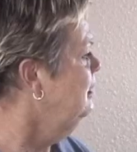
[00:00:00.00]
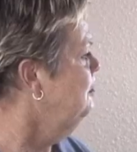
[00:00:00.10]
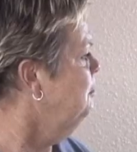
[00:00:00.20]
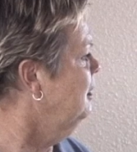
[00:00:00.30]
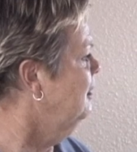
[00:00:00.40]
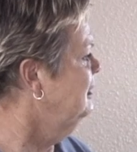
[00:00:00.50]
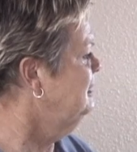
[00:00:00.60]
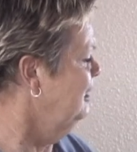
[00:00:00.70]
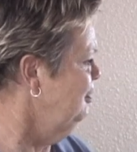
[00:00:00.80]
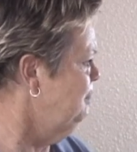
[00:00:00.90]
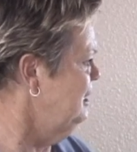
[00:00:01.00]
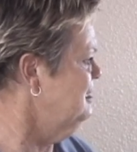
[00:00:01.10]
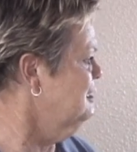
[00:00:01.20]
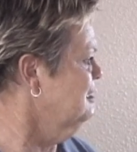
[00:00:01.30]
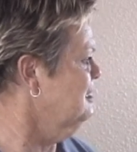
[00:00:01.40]
But on a daily
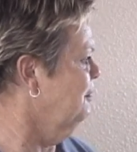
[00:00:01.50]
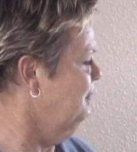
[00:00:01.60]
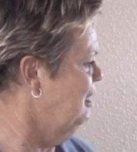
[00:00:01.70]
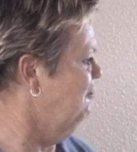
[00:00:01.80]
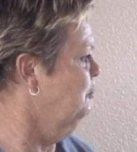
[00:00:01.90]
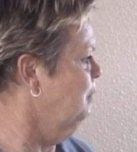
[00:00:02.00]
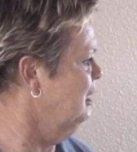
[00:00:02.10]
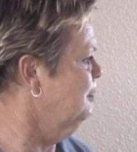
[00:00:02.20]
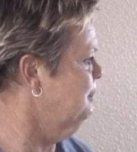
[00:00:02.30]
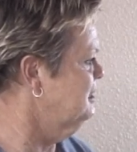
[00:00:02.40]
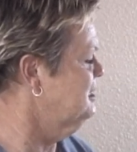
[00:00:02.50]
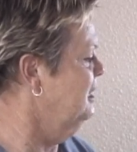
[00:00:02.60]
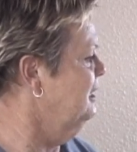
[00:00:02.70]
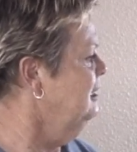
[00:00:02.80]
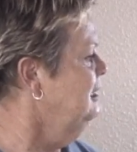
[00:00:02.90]
basis, I would have to wake up and
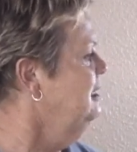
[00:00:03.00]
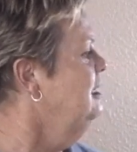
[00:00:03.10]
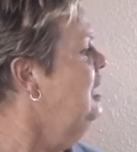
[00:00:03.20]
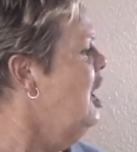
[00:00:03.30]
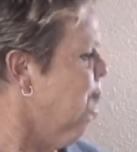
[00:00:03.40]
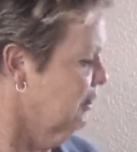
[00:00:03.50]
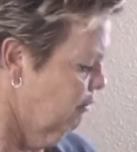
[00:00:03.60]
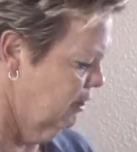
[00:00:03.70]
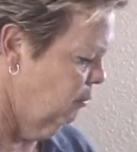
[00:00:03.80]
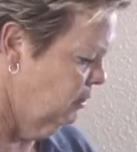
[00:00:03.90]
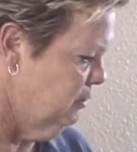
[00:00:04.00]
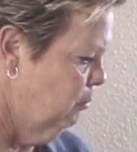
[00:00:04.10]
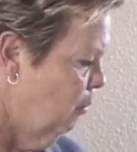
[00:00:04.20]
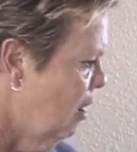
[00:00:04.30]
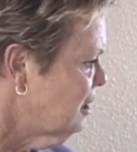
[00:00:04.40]
say, am I going to
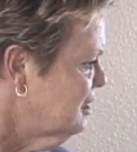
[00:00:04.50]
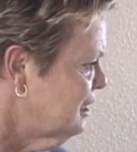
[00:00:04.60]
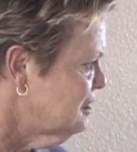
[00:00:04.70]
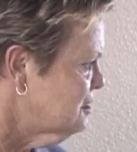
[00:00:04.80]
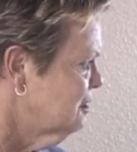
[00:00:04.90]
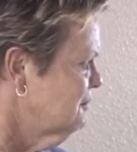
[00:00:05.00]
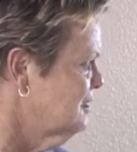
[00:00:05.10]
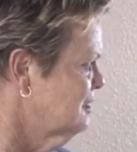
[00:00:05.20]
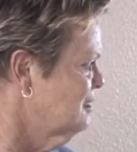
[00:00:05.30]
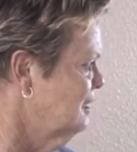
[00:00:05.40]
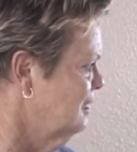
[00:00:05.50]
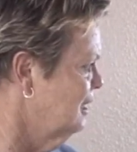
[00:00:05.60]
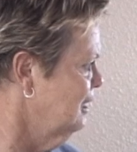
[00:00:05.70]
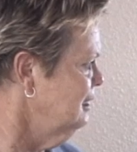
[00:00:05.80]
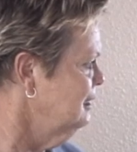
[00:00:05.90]
walk to get services
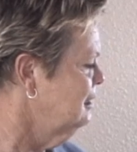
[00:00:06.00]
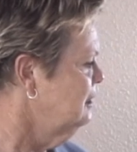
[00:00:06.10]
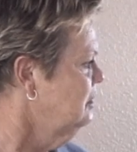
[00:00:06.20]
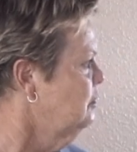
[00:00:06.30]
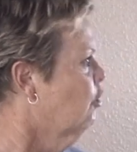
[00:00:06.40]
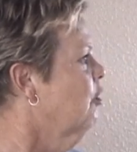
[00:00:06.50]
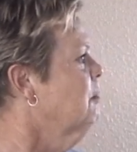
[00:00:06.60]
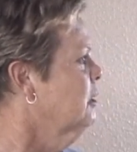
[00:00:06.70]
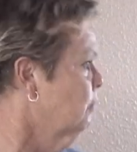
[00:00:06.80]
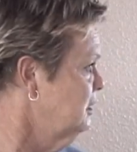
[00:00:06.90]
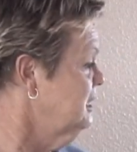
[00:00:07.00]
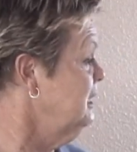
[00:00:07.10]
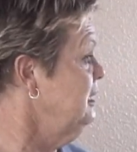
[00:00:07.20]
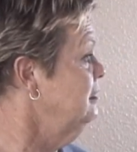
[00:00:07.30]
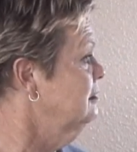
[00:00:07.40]
today, or am I going to
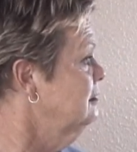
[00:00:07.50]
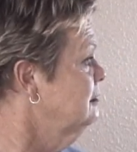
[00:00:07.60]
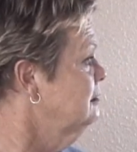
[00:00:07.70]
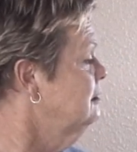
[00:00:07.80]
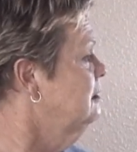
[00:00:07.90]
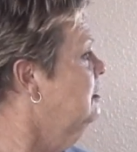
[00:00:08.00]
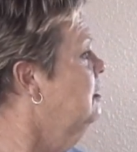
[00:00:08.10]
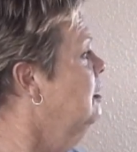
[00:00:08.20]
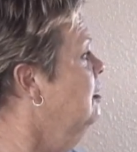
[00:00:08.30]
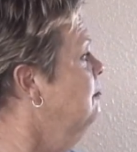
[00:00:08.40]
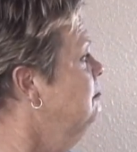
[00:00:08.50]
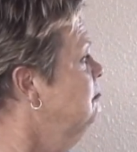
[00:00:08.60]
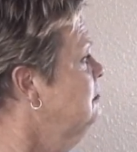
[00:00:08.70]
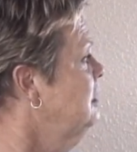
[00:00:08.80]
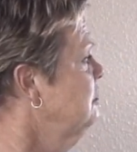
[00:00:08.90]
eat?
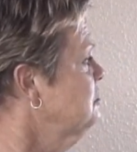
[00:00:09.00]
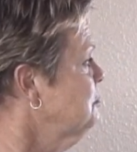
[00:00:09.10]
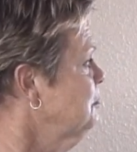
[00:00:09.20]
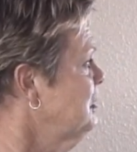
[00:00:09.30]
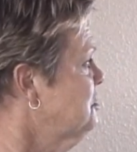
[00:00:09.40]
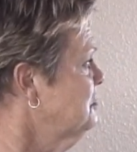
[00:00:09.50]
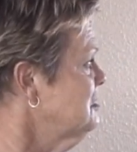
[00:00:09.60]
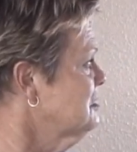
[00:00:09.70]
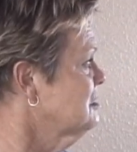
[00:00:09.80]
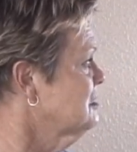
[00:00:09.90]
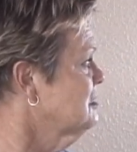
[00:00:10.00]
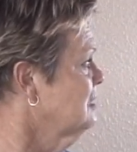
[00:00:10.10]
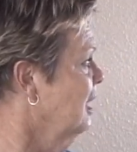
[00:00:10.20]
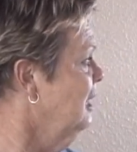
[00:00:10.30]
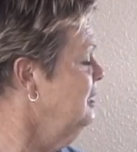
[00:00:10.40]
And those were my choices.
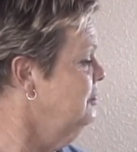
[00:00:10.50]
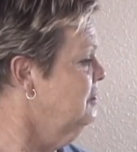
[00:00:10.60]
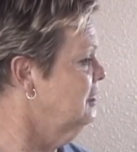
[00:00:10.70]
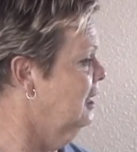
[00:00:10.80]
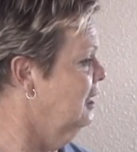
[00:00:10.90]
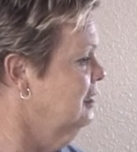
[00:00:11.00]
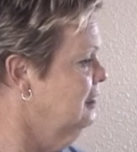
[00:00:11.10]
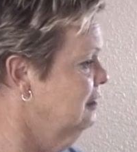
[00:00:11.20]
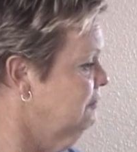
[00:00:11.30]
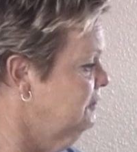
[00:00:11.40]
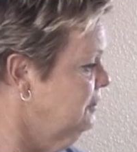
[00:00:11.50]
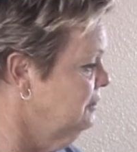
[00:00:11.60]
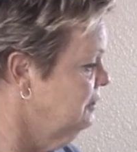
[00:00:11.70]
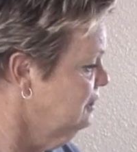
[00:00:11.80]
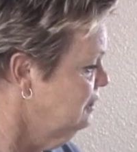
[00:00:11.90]
I knew that I get
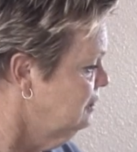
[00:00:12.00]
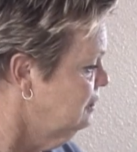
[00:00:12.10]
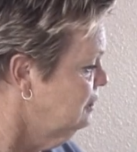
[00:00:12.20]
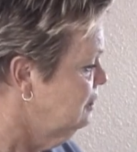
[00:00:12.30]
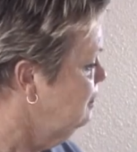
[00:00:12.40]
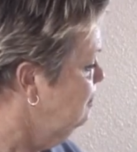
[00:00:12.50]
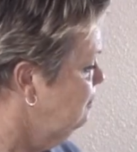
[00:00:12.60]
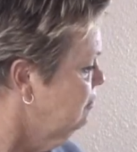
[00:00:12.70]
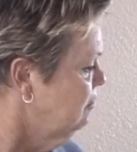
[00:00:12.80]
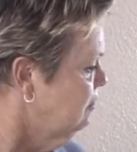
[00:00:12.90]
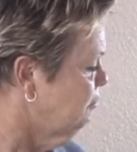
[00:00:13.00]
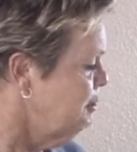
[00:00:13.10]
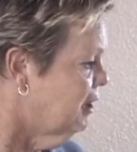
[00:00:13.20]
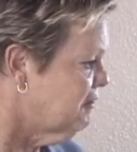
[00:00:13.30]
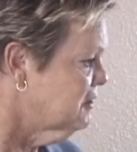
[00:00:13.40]
food 3
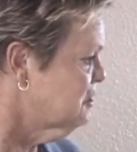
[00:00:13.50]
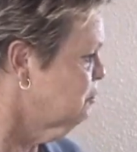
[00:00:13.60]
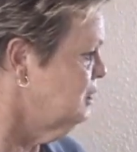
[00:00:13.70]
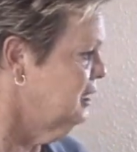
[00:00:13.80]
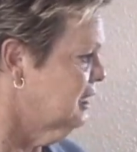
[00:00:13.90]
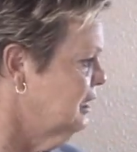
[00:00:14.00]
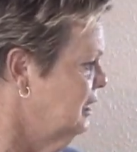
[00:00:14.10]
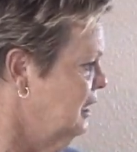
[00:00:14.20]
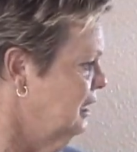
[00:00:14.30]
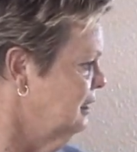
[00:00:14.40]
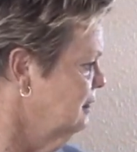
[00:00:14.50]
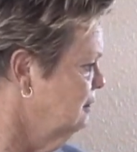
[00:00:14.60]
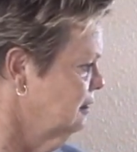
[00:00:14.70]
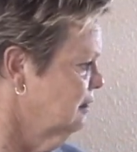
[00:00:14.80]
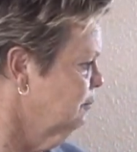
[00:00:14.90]
breakfasts a week and
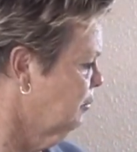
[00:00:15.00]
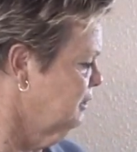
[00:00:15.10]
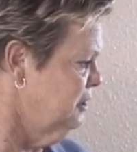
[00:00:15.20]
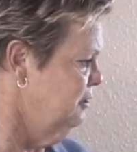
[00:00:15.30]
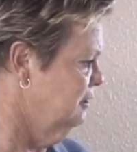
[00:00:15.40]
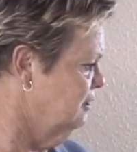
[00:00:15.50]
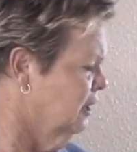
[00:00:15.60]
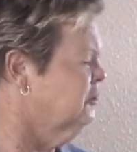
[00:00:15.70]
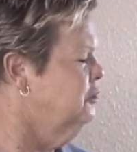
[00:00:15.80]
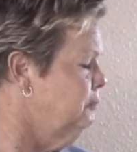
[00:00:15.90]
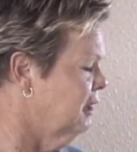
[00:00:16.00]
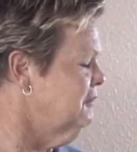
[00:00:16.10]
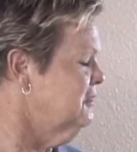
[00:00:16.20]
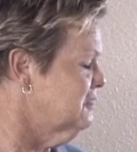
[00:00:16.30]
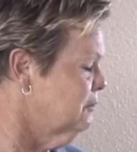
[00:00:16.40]
two
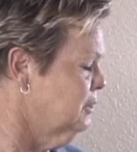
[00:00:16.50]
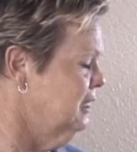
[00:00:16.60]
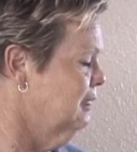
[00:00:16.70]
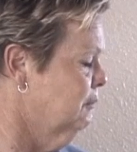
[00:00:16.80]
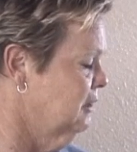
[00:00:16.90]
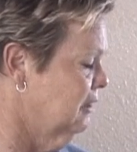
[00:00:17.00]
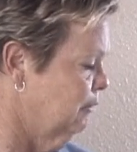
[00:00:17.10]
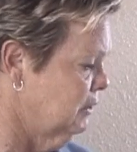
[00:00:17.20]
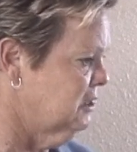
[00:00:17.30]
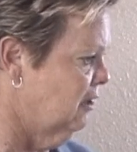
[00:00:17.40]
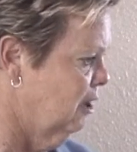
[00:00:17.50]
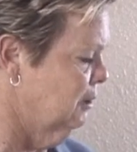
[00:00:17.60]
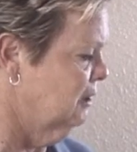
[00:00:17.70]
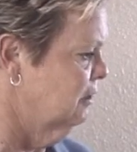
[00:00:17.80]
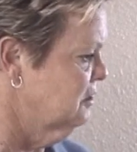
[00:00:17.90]
breakfasts a week. Once the harbor
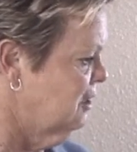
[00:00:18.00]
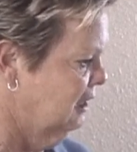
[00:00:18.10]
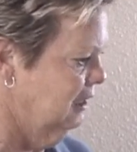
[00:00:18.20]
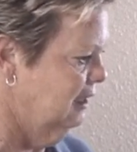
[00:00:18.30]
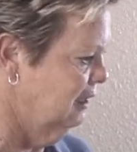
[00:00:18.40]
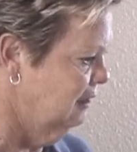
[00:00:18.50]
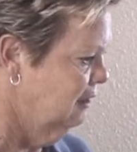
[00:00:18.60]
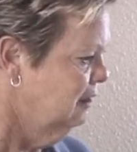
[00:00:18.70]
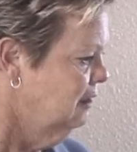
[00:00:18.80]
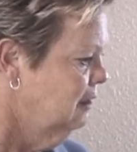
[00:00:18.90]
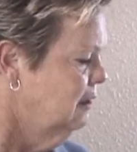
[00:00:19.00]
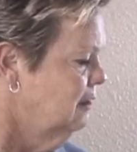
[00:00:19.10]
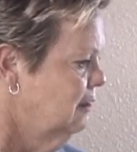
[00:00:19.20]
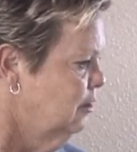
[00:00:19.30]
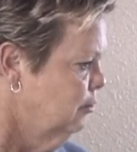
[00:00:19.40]
closed, I could get
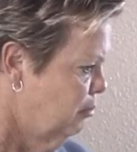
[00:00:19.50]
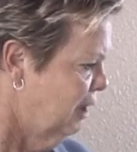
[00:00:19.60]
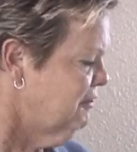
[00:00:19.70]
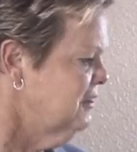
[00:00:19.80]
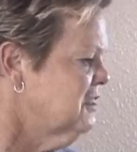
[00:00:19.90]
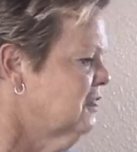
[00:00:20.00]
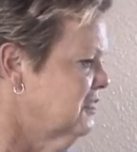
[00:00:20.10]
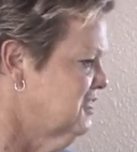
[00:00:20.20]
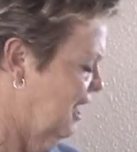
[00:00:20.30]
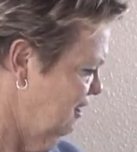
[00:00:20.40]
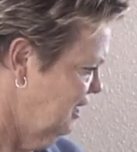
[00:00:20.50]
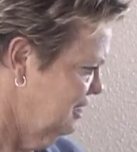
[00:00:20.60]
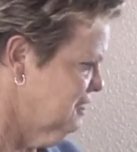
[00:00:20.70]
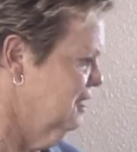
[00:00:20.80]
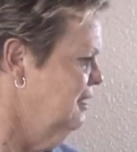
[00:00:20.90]
breakfast on Saturday and
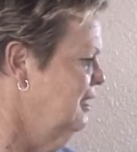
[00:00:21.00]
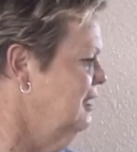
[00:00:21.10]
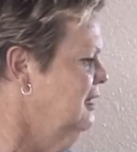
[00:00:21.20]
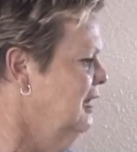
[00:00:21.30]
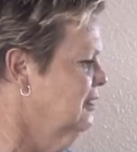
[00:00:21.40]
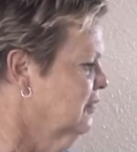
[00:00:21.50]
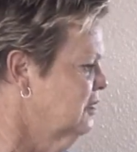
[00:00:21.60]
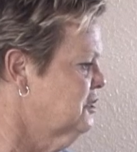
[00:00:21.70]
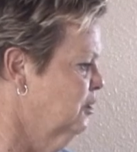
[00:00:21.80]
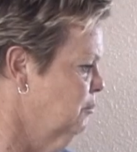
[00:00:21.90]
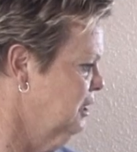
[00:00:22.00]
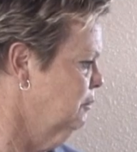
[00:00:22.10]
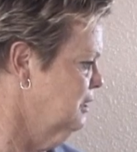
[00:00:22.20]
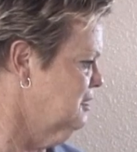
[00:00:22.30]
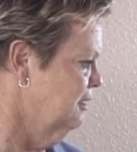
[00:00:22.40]
Sunday and lunch on Monday,
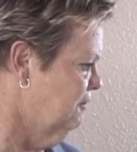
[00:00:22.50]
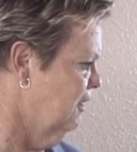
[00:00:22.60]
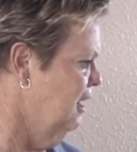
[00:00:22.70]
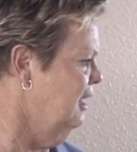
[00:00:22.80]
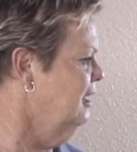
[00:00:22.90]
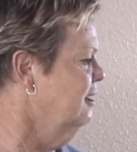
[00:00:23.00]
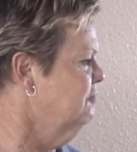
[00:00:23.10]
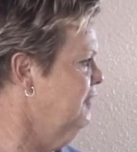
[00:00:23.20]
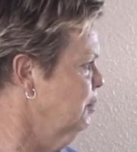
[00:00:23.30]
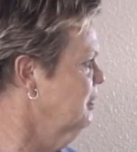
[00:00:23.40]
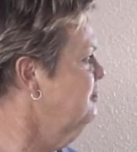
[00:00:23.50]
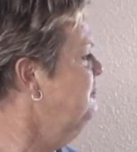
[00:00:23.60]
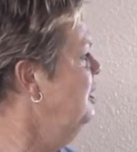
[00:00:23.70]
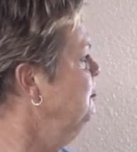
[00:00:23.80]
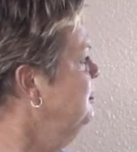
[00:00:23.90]
Wednesday, Friday at Family to
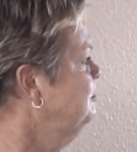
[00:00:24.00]
Family.